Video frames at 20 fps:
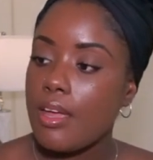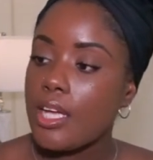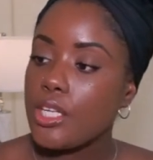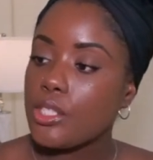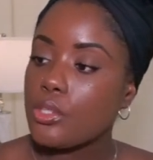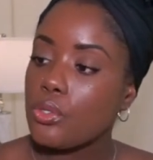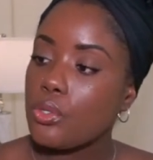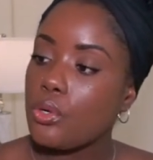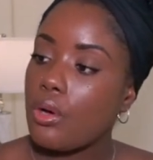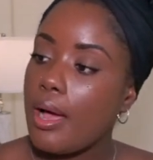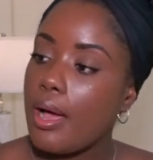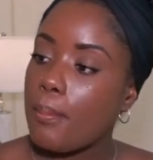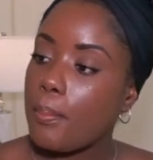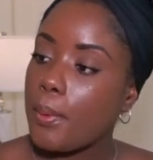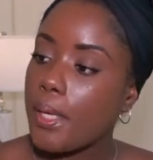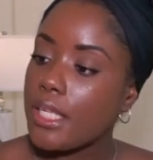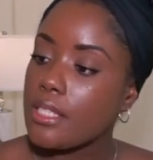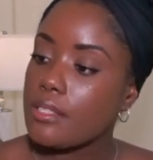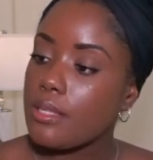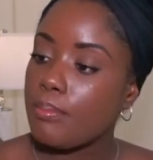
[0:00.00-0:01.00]
So I
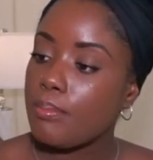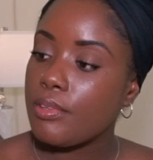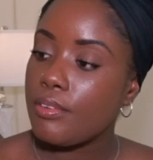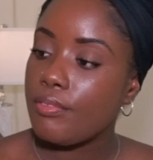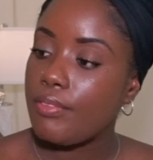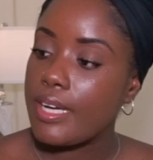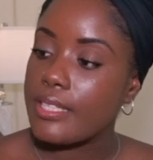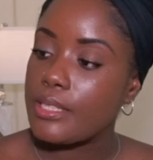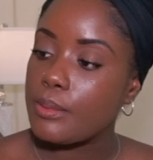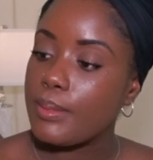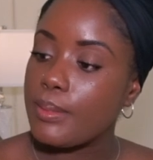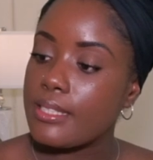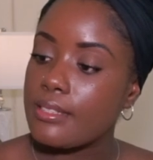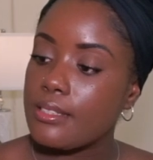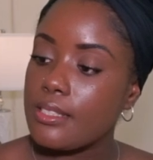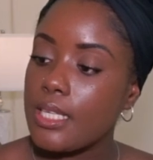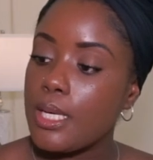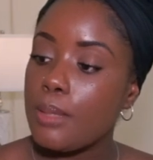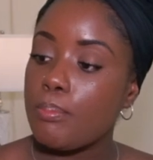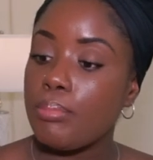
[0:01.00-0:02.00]
picked up the vitamin
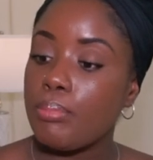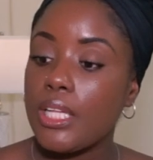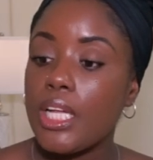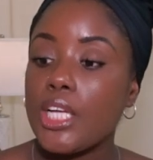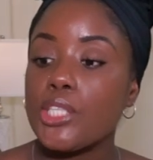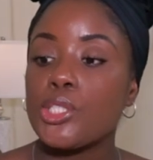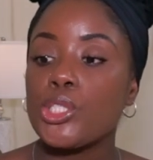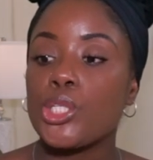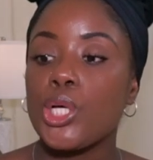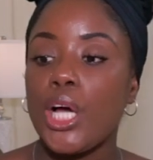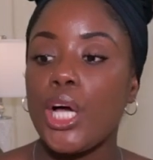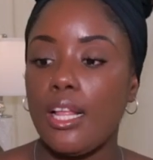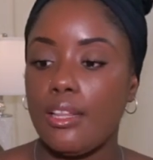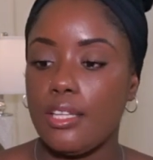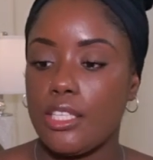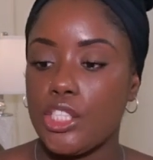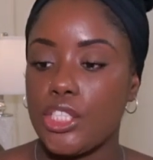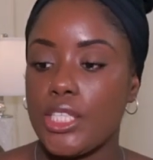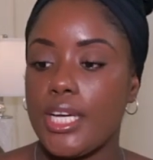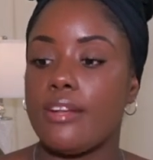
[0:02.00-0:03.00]
C plus
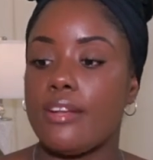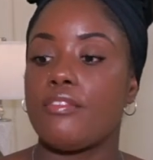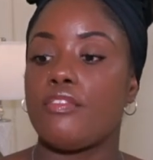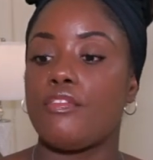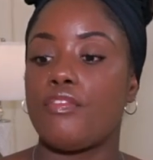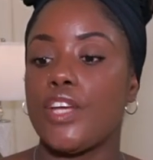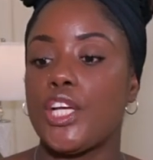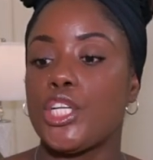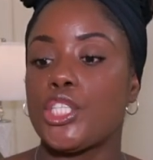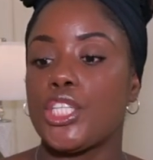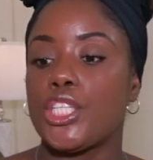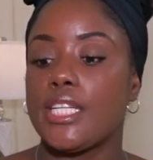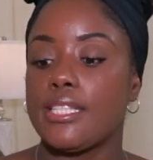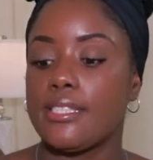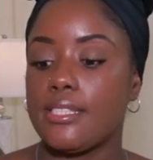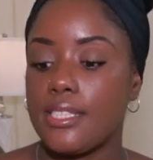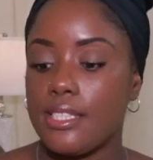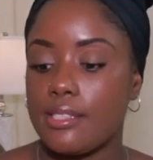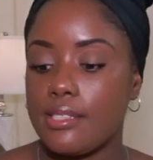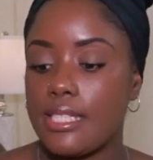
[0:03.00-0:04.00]
collagen facial
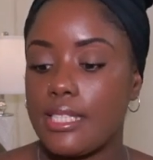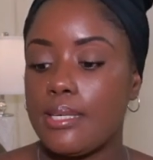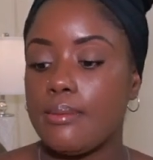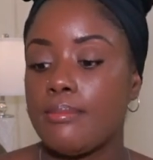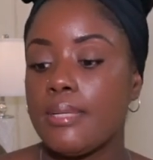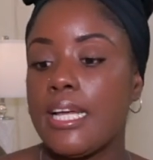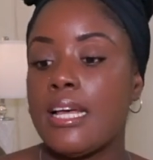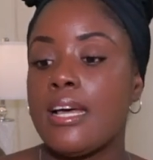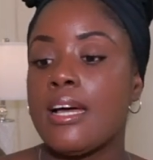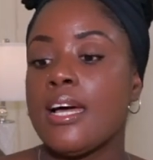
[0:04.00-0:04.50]
serum.